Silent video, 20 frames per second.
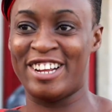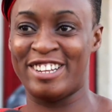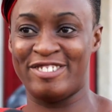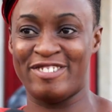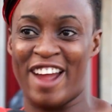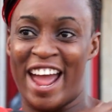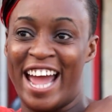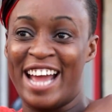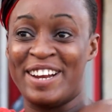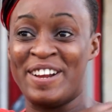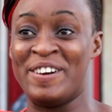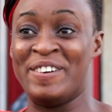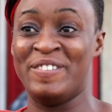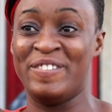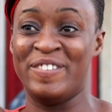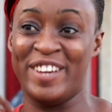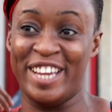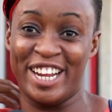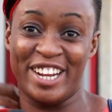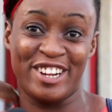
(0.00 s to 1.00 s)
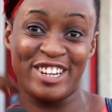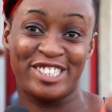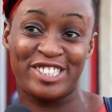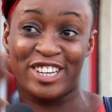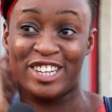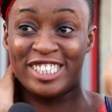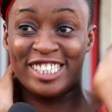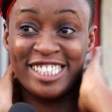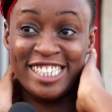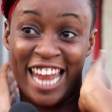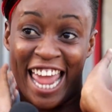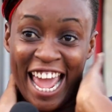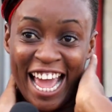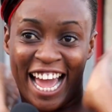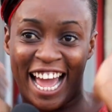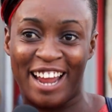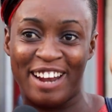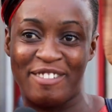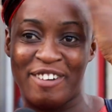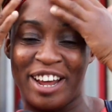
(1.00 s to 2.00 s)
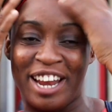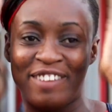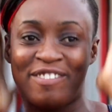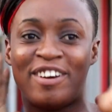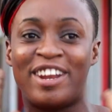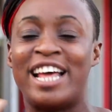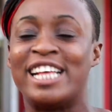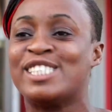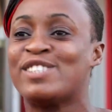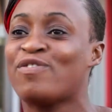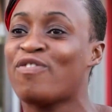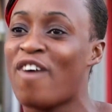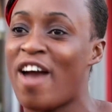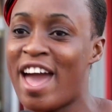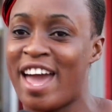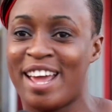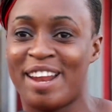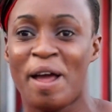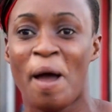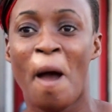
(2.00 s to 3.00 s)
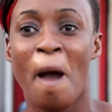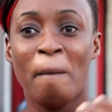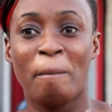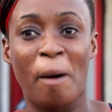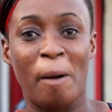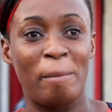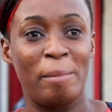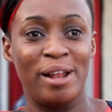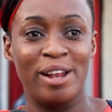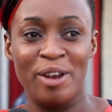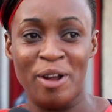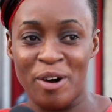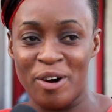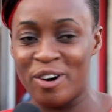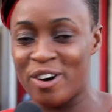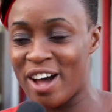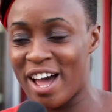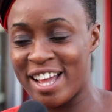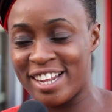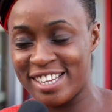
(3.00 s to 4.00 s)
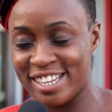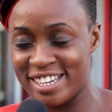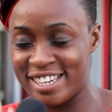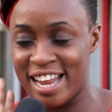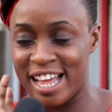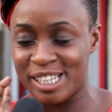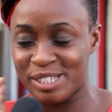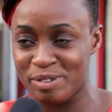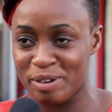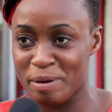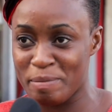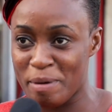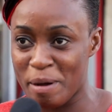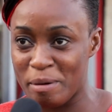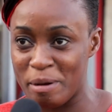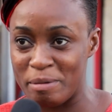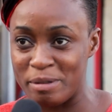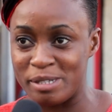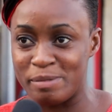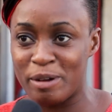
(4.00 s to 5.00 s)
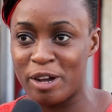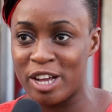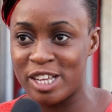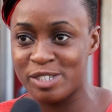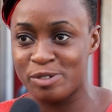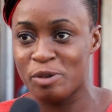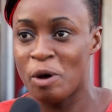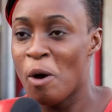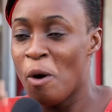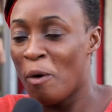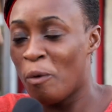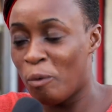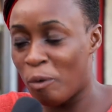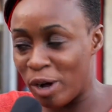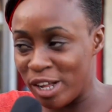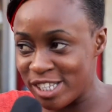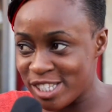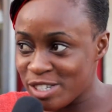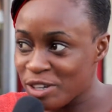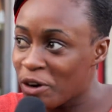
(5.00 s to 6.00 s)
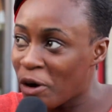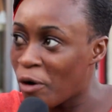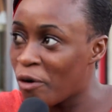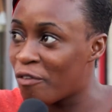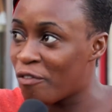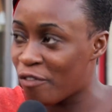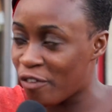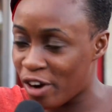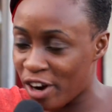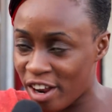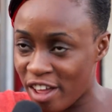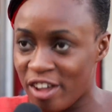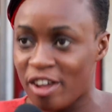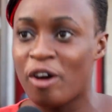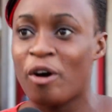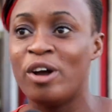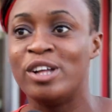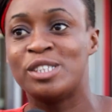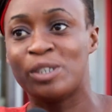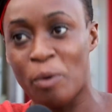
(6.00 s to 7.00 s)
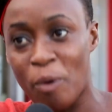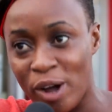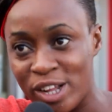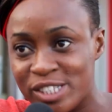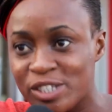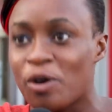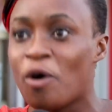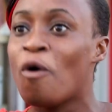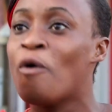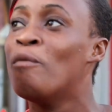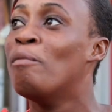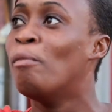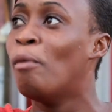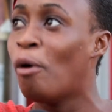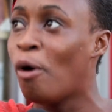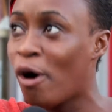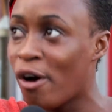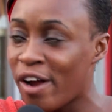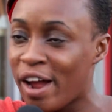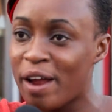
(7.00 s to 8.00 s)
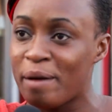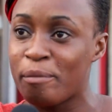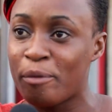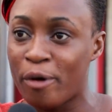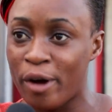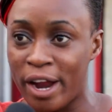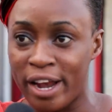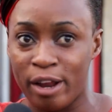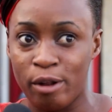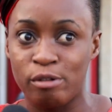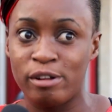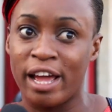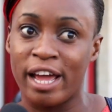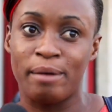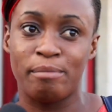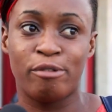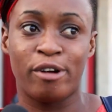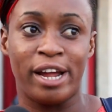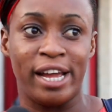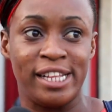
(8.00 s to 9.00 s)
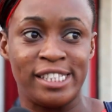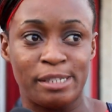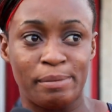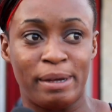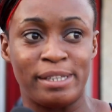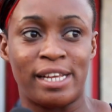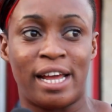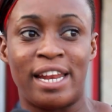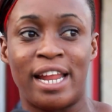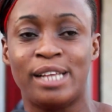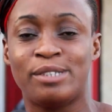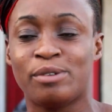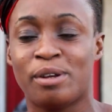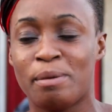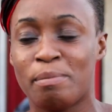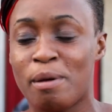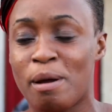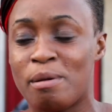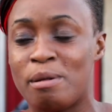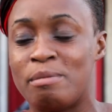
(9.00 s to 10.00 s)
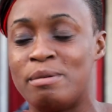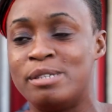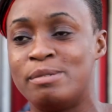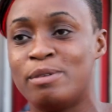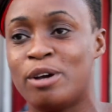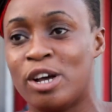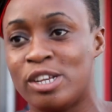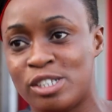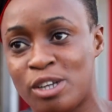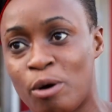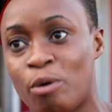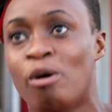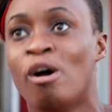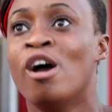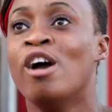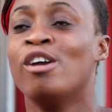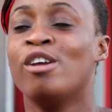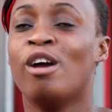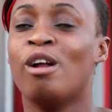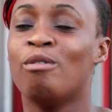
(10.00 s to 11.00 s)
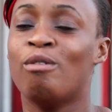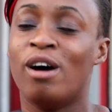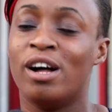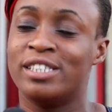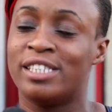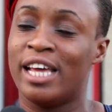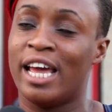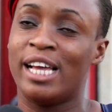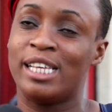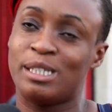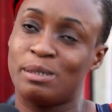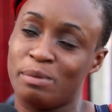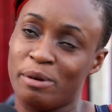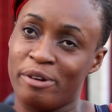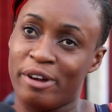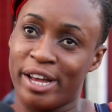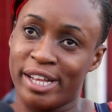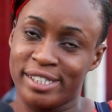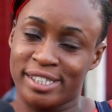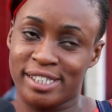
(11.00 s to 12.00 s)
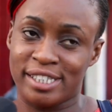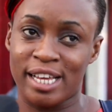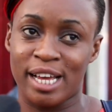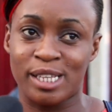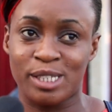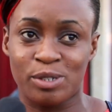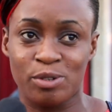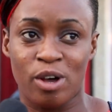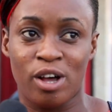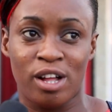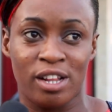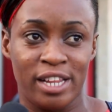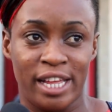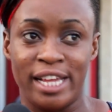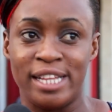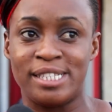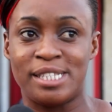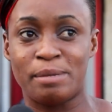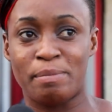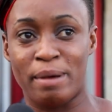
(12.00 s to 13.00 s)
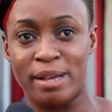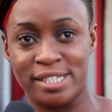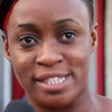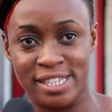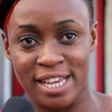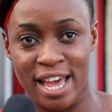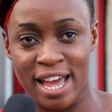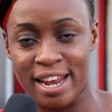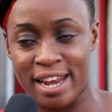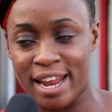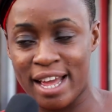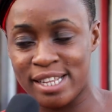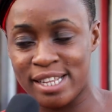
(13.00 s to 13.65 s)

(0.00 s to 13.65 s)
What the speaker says: right up here, touch neck and whatever, that's fine. But below, I think that's where the problem is, because once you go further, you're going to want to go more and more, and you'll get more intimate, and that's where the problem is, because you'll want to experience sexual intimacy, and